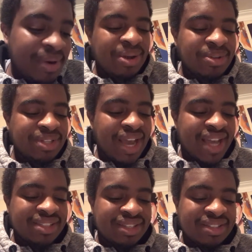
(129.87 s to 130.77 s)

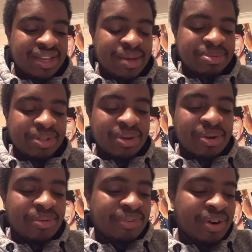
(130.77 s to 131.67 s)
Yoshihashi attempts to
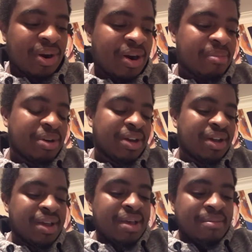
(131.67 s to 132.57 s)
go for Karma,
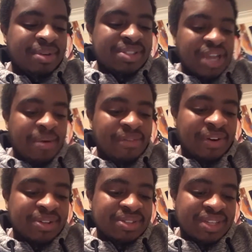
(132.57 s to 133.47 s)
but Jay
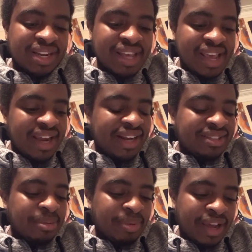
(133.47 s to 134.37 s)
reverses it,
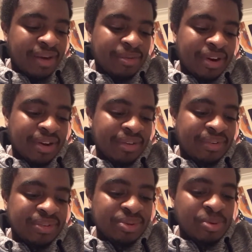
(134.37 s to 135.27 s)
hits the Blade Runner
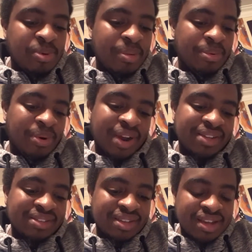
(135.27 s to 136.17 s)
for 2 more
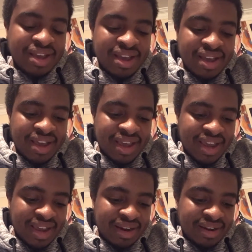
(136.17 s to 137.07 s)
points,
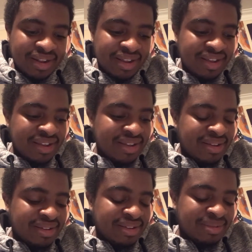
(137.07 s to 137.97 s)
and
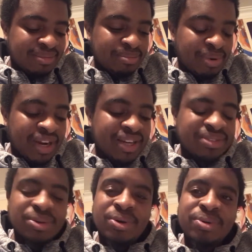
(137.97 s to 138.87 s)
bringing
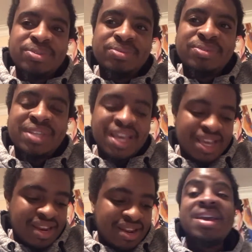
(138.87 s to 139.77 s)
his total to
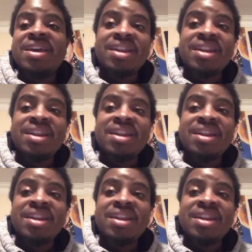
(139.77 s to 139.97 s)
10.